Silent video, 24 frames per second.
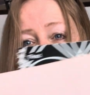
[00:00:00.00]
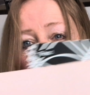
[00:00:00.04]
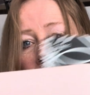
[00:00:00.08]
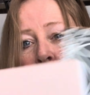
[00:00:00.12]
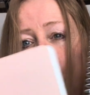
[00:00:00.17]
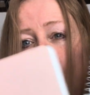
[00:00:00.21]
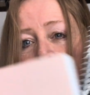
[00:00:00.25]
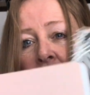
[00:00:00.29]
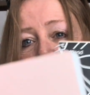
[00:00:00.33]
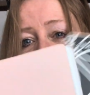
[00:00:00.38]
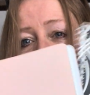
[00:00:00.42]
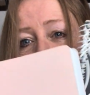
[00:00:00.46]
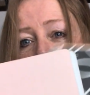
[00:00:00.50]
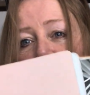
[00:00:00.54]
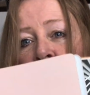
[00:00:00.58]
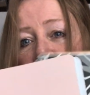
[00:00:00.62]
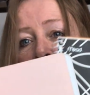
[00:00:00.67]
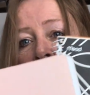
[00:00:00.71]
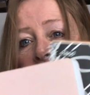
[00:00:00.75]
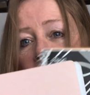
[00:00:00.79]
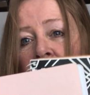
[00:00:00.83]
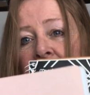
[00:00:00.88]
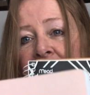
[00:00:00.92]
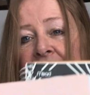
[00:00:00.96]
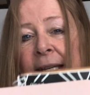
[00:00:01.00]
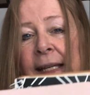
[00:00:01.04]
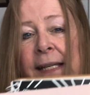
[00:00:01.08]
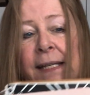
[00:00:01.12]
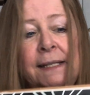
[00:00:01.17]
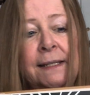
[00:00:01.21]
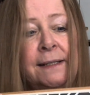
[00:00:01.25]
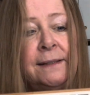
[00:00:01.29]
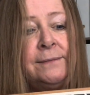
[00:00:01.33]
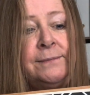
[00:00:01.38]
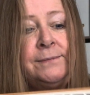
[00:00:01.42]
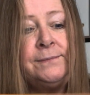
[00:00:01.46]
what you journal
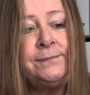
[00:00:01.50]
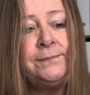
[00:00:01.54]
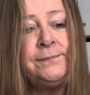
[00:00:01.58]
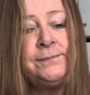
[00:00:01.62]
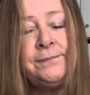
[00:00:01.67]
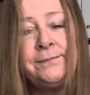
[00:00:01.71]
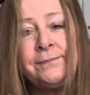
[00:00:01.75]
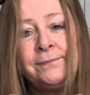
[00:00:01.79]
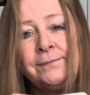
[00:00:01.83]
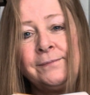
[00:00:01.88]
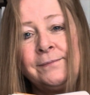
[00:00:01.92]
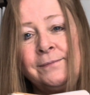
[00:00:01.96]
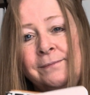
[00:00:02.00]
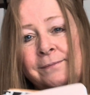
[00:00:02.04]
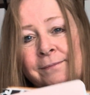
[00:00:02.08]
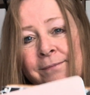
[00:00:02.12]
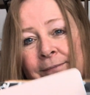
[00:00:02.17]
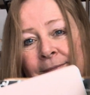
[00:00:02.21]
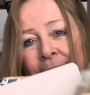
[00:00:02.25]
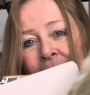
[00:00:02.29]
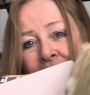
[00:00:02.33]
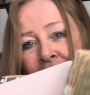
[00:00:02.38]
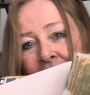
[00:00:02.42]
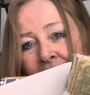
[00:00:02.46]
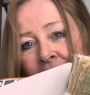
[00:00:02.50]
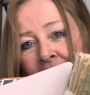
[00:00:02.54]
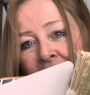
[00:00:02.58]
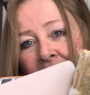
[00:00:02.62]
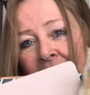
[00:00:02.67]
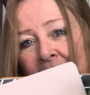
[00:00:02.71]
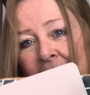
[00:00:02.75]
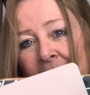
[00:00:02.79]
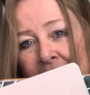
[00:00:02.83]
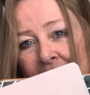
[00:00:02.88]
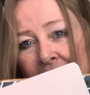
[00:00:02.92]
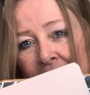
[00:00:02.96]
in.
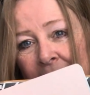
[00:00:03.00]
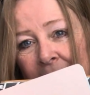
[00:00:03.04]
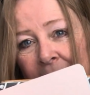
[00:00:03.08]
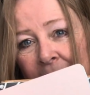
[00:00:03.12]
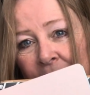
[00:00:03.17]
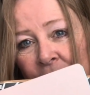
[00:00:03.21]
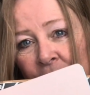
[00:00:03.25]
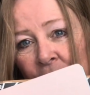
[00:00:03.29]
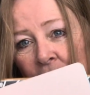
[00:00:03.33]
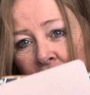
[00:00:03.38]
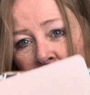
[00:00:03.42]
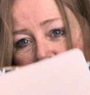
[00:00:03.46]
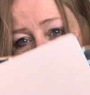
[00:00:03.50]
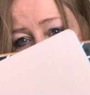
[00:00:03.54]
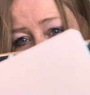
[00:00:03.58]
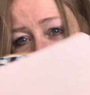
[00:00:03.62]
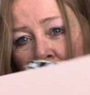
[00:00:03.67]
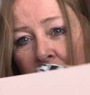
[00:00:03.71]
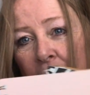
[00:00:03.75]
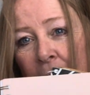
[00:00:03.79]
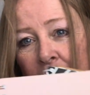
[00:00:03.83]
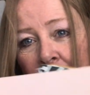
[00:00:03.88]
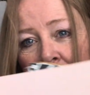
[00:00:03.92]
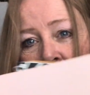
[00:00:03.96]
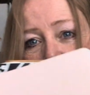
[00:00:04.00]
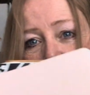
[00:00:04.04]
Is it a junk journal,